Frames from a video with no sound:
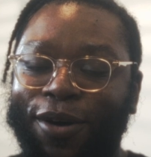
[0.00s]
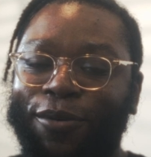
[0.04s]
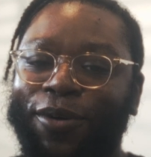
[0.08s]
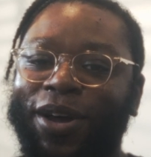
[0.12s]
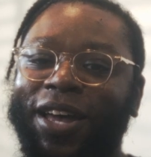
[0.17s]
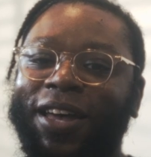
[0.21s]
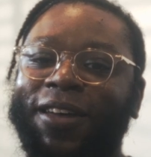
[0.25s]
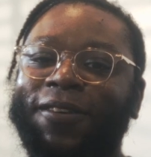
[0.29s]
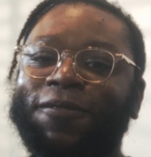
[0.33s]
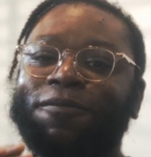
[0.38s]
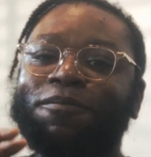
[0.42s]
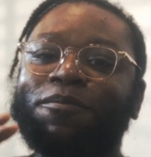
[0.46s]

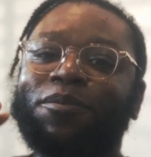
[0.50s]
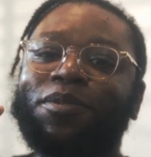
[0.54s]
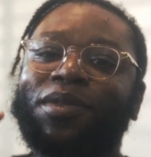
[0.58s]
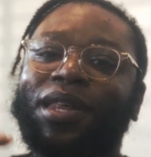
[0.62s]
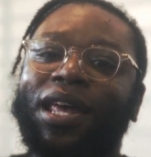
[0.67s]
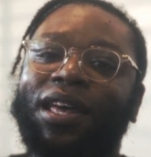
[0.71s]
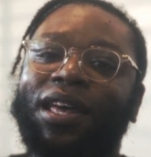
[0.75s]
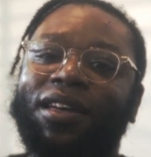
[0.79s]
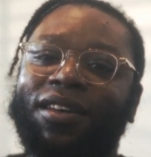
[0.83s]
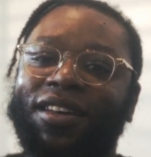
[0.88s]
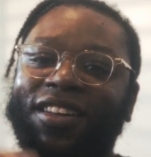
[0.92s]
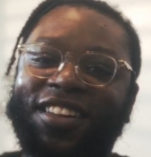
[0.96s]
way.
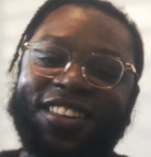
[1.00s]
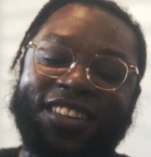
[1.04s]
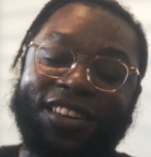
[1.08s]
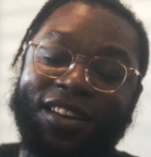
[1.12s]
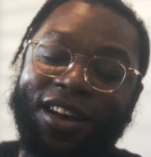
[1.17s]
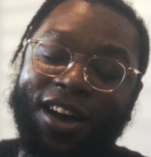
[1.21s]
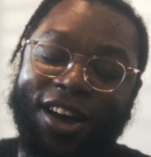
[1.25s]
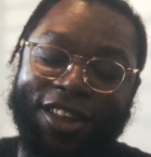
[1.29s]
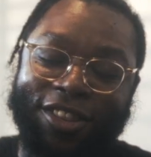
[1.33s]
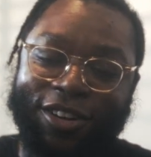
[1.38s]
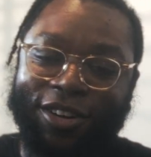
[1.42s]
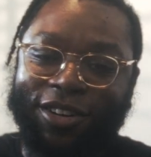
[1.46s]

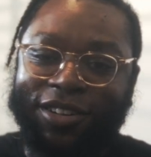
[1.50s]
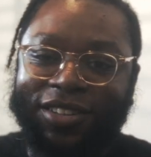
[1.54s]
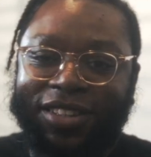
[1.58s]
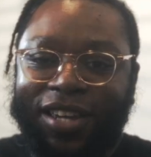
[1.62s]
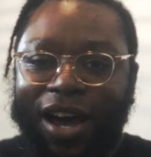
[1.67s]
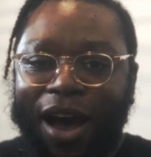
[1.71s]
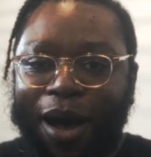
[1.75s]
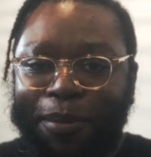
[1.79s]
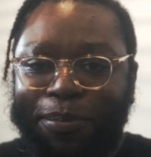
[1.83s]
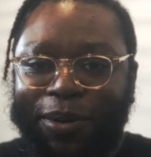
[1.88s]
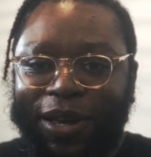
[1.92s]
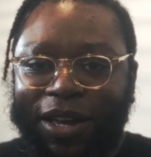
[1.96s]
Other
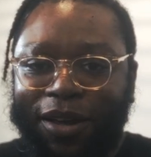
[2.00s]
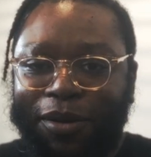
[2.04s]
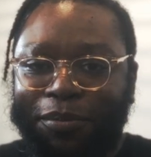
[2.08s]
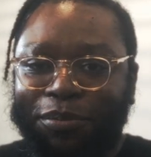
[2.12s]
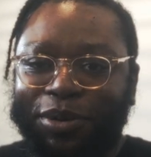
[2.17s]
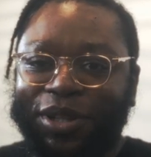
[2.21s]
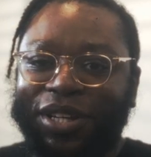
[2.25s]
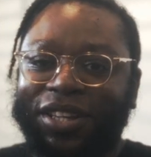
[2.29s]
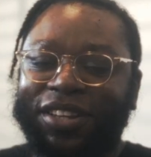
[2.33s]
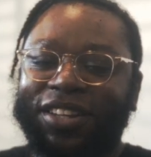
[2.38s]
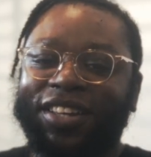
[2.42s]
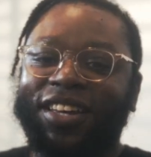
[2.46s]
topic
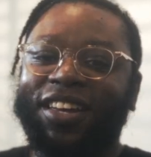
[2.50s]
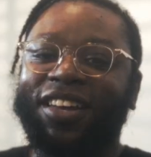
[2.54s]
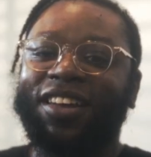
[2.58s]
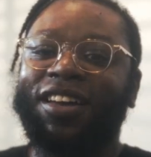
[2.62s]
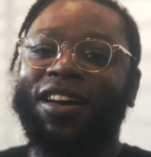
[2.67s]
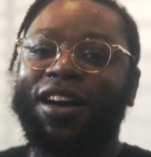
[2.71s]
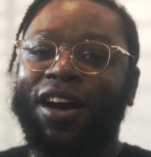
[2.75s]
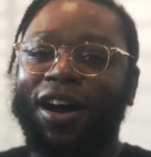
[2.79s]
completely.